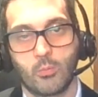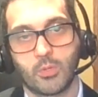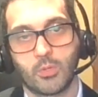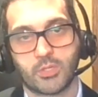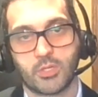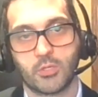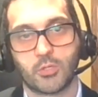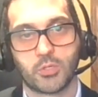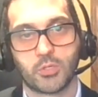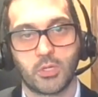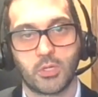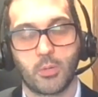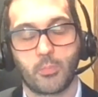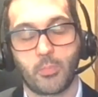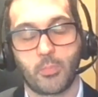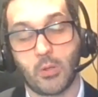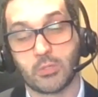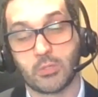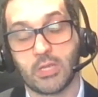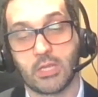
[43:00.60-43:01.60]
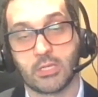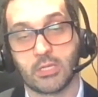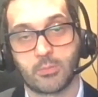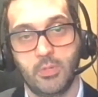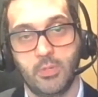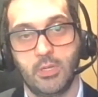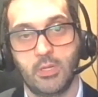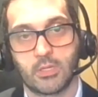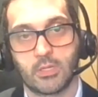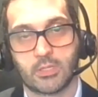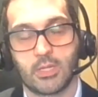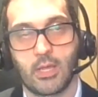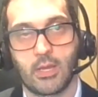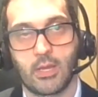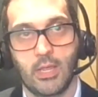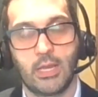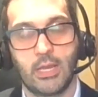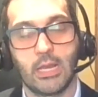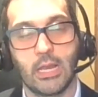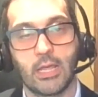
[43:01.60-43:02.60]
what's interesting about SASB is
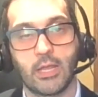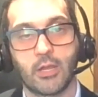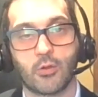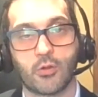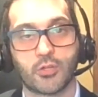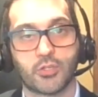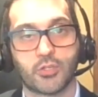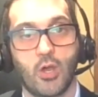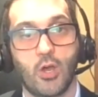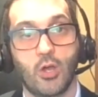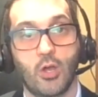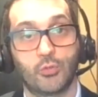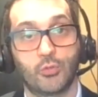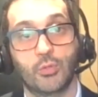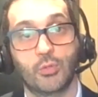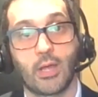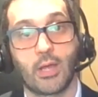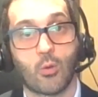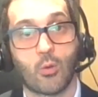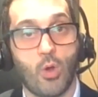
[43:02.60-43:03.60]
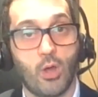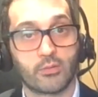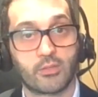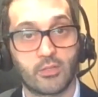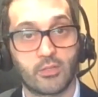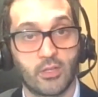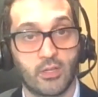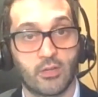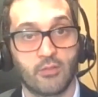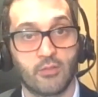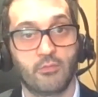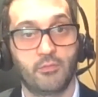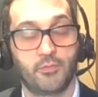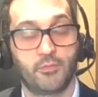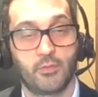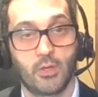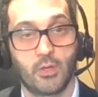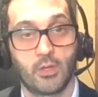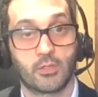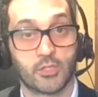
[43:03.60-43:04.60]
that it layers on to that
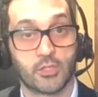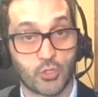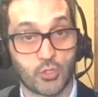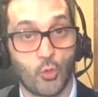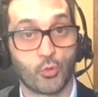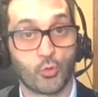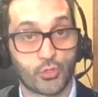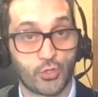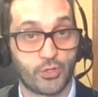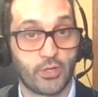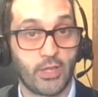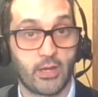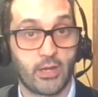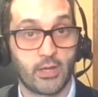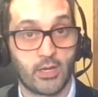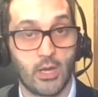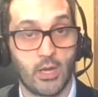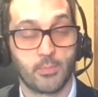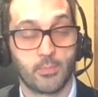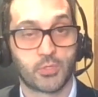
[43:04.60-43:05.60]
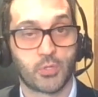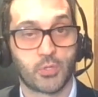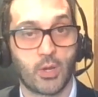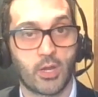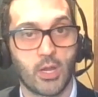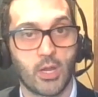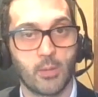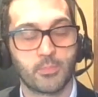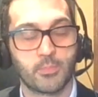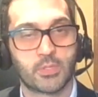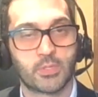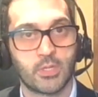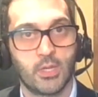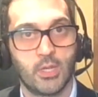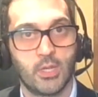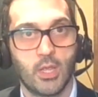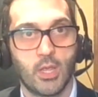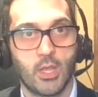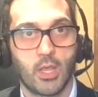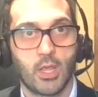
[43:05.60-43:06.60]
quantitative disclosure that it comes. So it
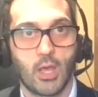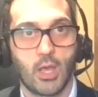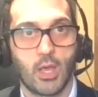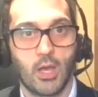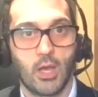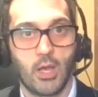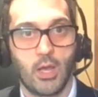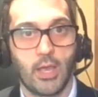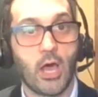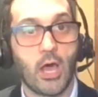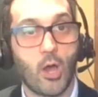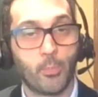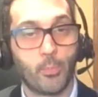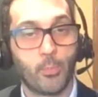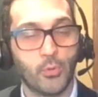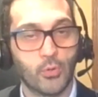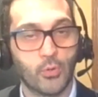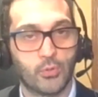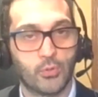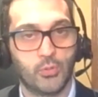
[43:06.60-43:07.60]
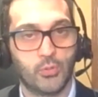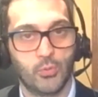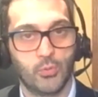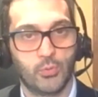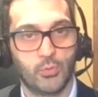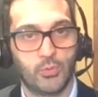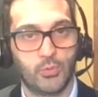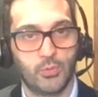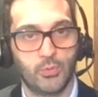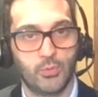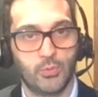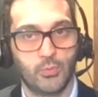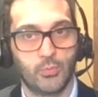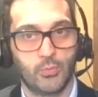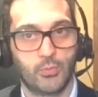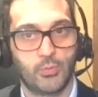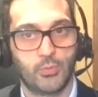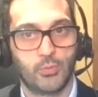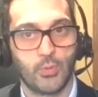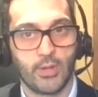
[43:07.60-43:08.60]
comes and help you to
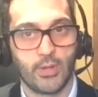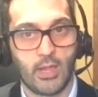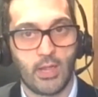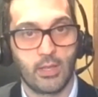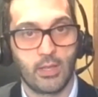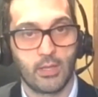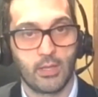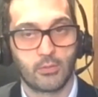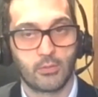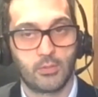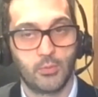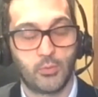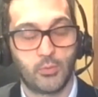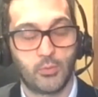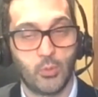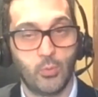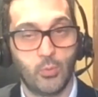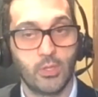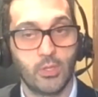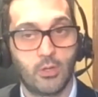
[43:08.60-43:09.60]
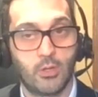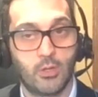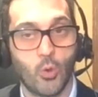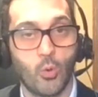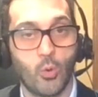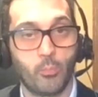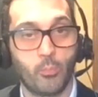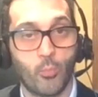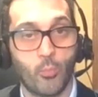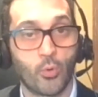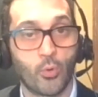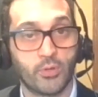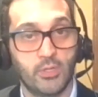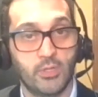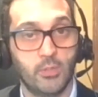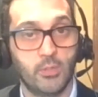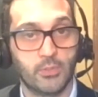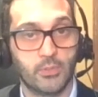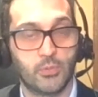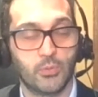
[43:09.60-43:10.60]
really go more
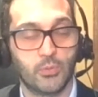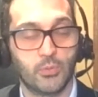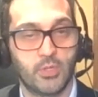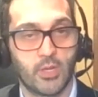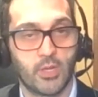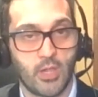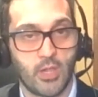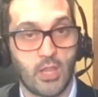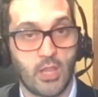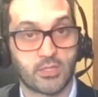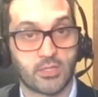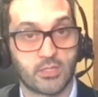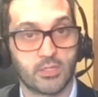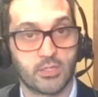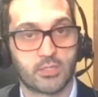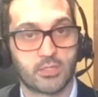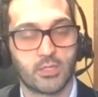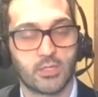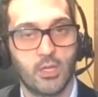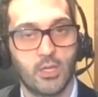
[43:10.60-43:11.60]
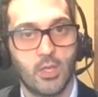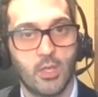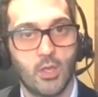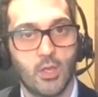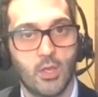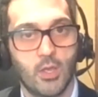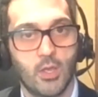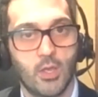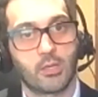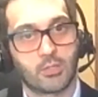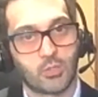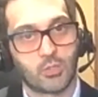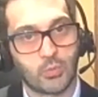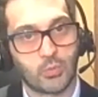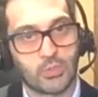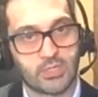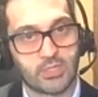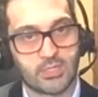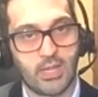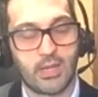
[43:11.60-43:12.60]
deep into the analysis. Okay,
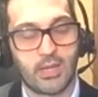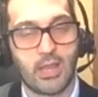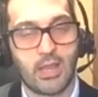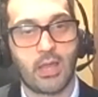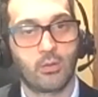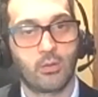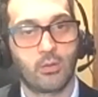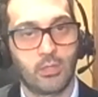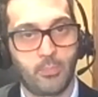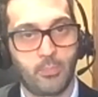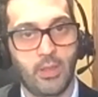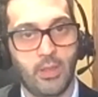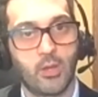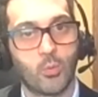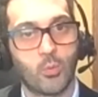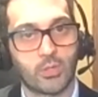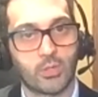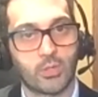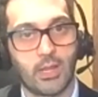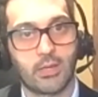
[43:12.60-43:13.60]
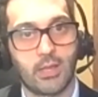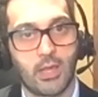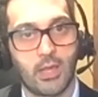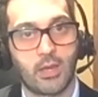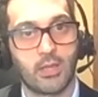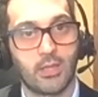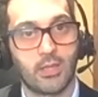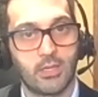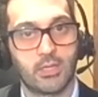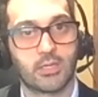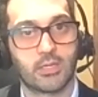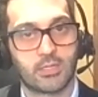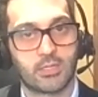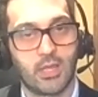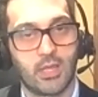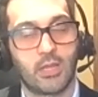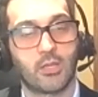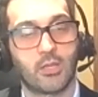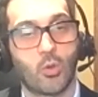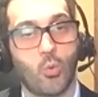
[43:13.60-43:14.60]
so there's that data. Depending what that data
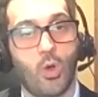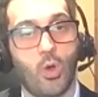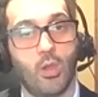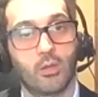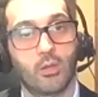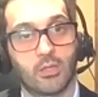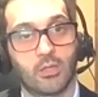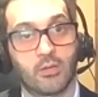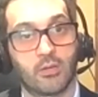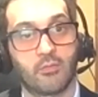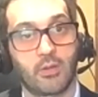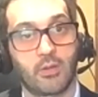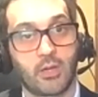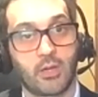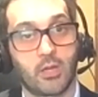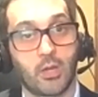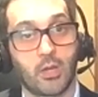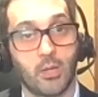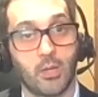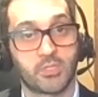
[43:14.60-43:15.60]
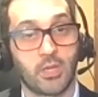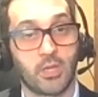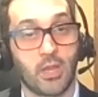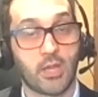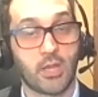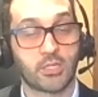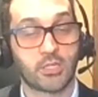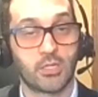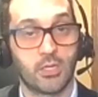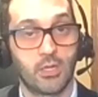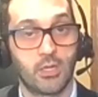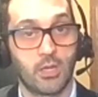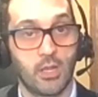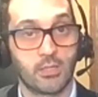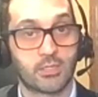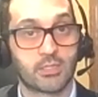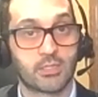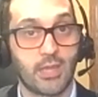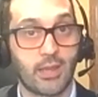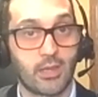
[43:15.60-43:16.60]
is, then the qualitative comes actually
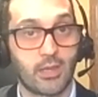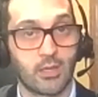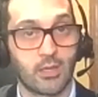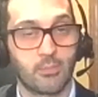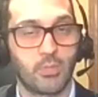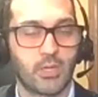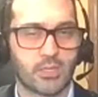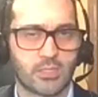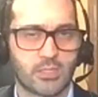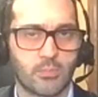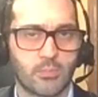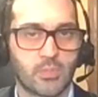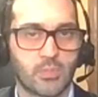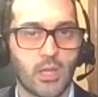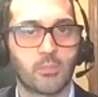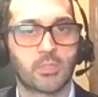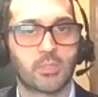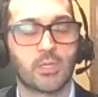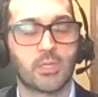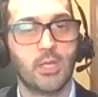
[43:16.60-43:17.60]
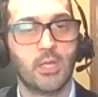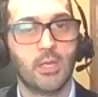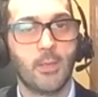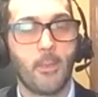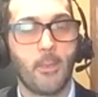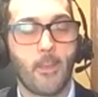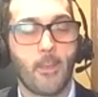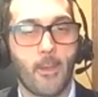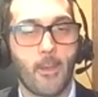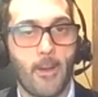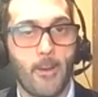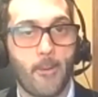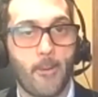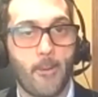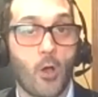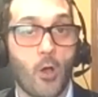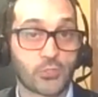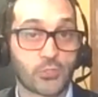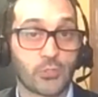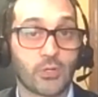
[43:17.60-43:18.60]
in second, because sometimes
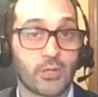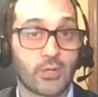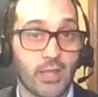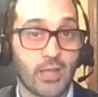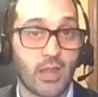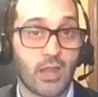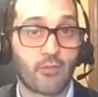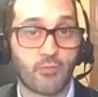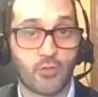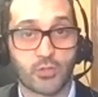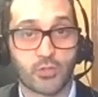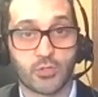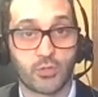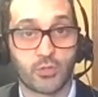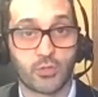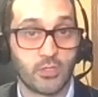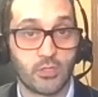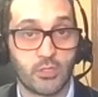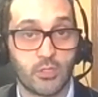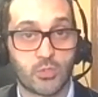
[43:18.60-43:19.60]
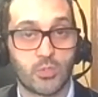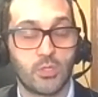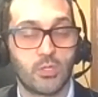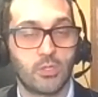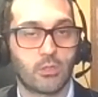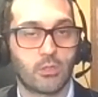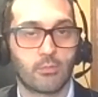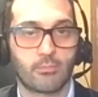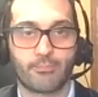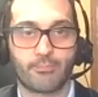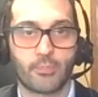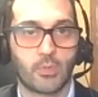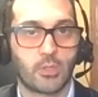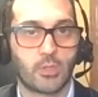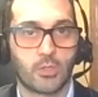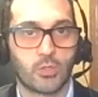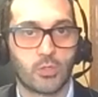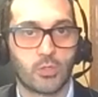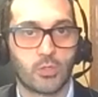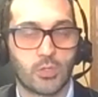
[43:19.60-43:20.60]
also the data for certain industry,
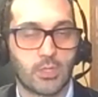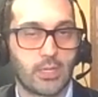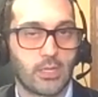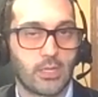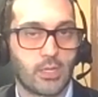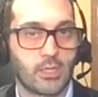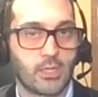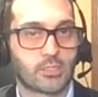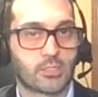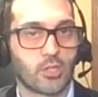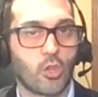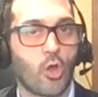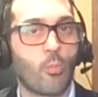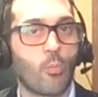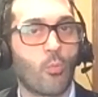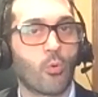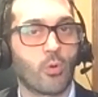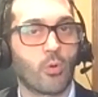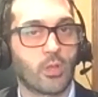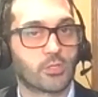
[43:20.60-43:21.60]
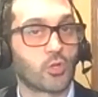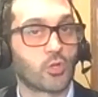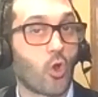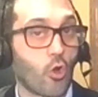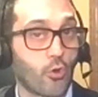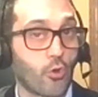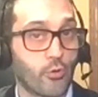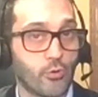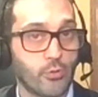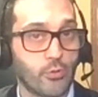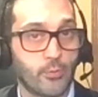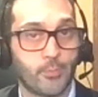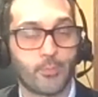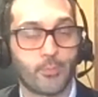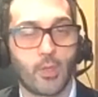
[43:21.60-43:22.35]
it's a lot more, it's harder.